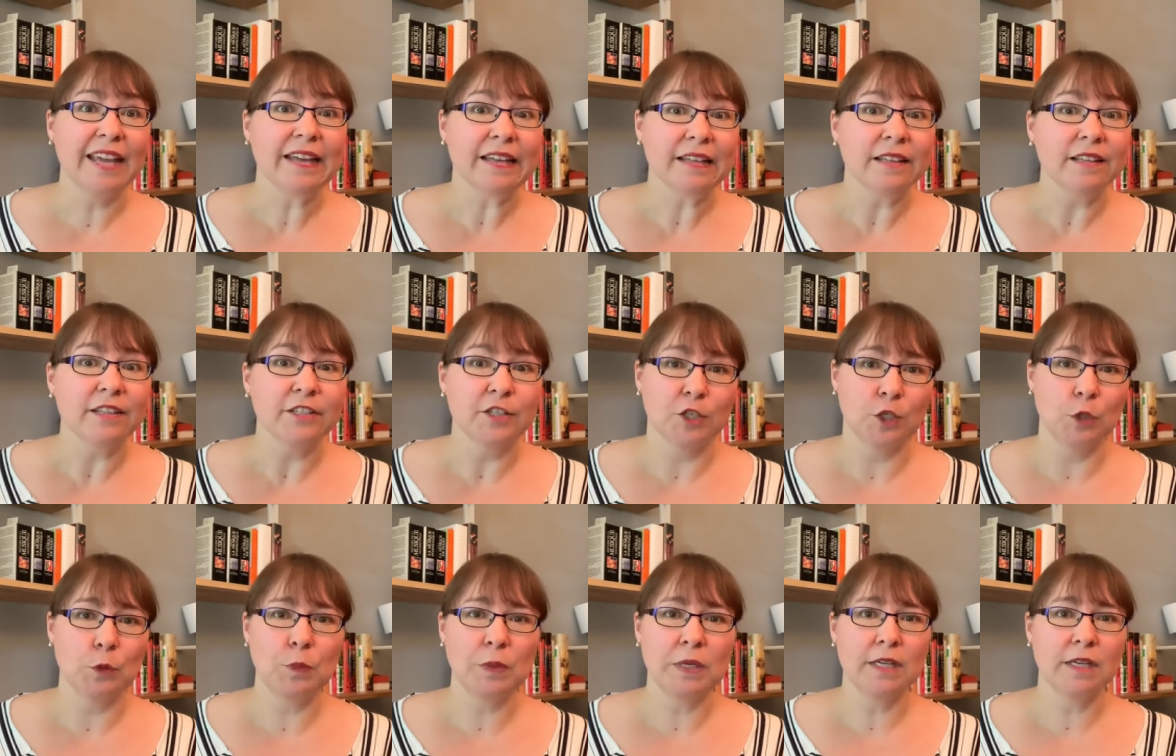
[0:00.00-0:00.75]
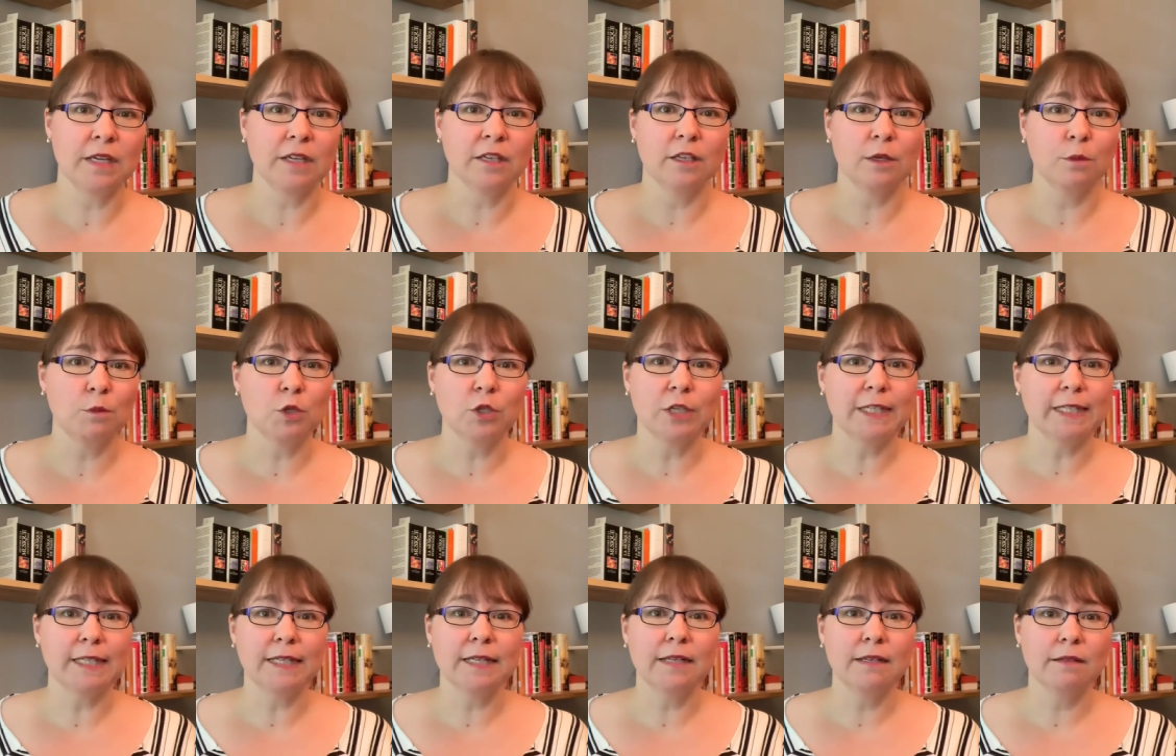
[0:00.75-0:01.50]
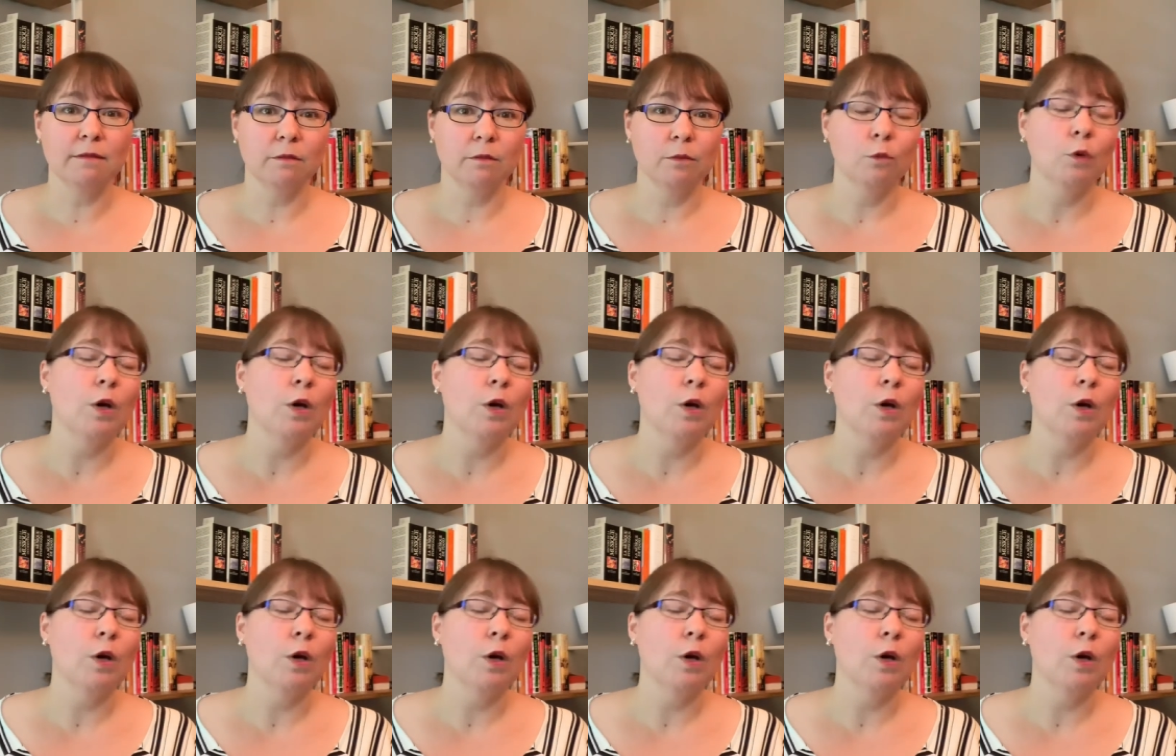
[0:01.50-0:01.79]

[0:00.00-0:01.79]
English-speaking community.